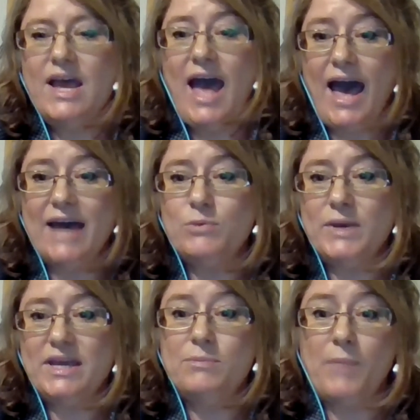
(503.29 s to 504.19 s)
How do we
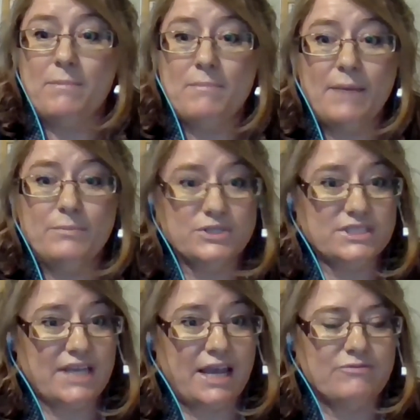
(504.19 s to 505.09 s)
keep our members
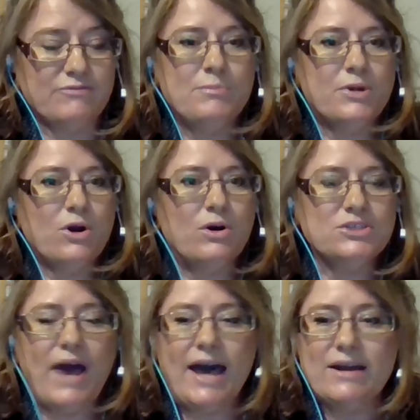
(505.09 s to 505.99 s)
safe? But
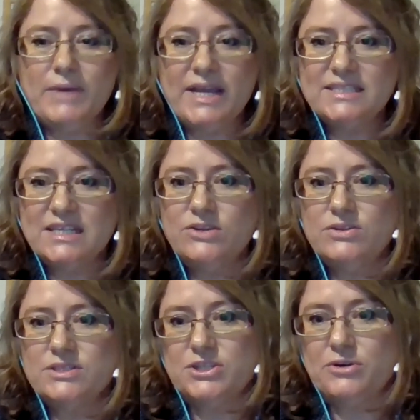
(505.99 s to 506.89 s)
also, how do we continue
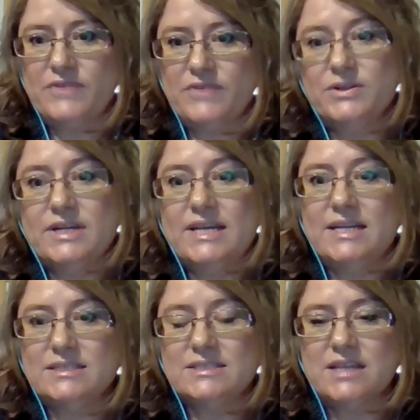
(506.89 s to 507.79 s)
to serve their
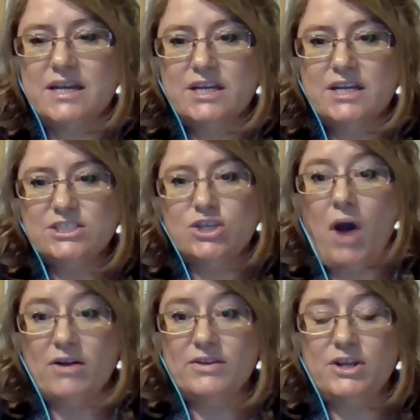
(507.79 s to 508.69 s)
needs?
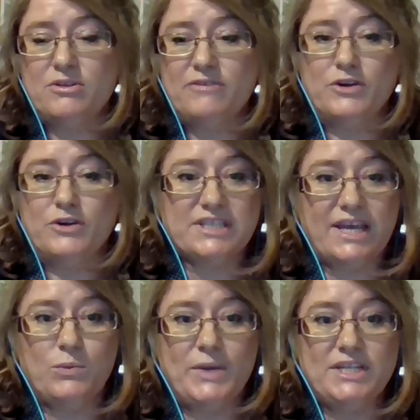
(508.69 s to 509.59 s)
So the first
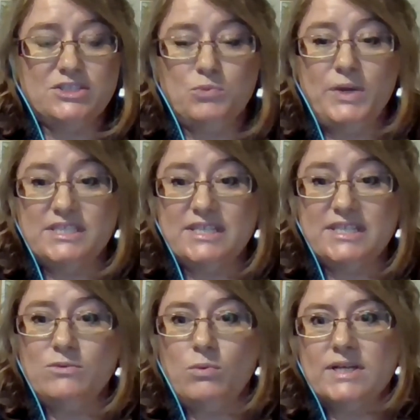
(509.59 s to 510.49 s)
thing we
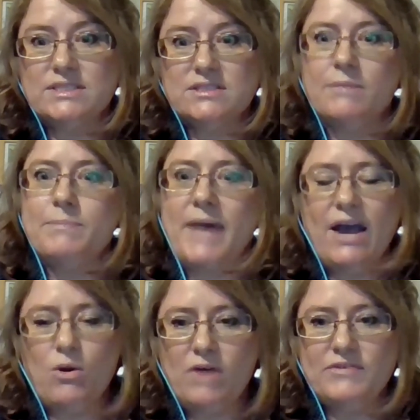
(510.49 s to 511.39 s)
did was the back
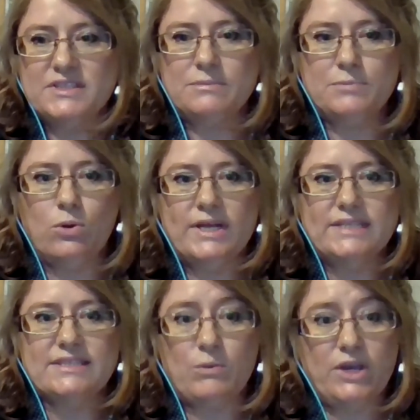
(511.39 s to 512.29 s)
office
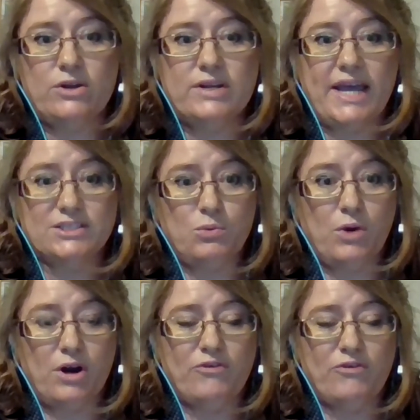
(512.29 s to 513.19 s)
employees that we could get to
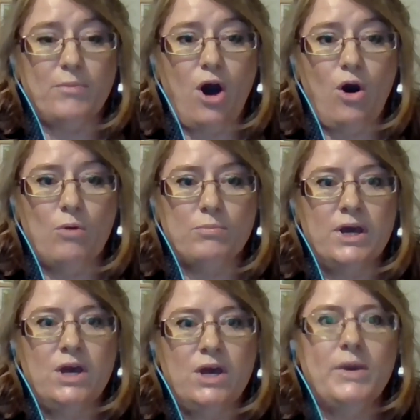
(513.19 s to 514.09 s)
work from home.
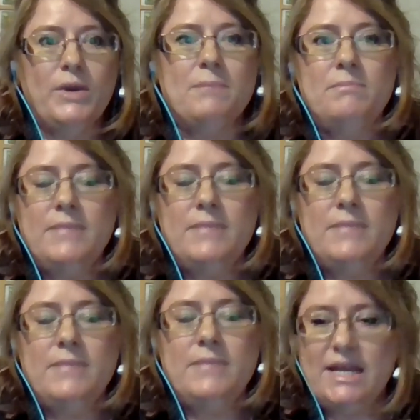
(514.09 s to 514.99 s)
We
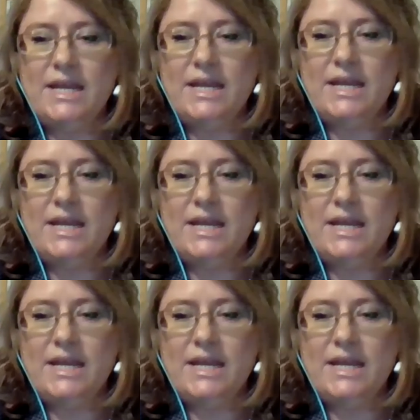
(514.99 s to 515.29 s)
immediately,